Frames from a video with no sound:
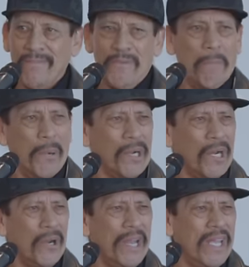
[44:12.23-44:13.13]
for
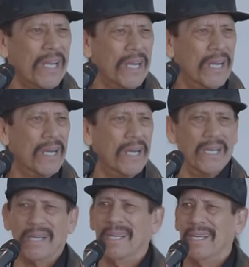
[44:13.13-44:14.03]
burglary?
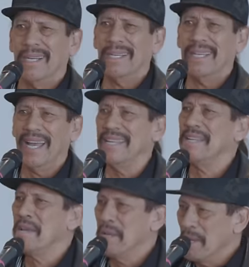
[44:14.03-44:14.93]
And
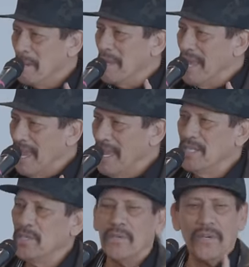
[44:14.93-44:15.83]

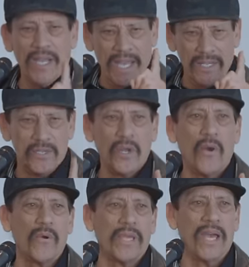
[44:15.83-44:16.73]
Angel and
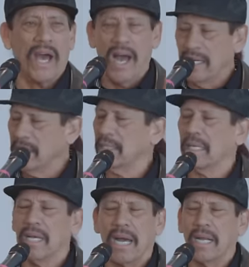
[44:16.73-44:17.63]
Joey, honest to
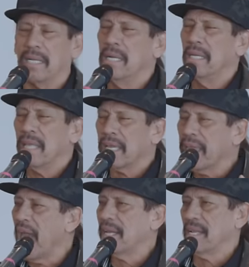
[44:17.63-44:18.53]
God, the
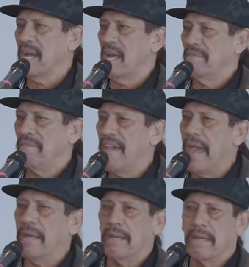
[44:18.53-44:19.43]
cat got
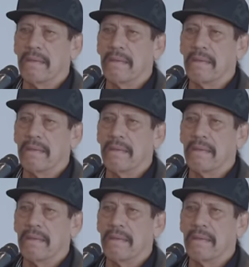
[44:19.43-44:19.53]
fat.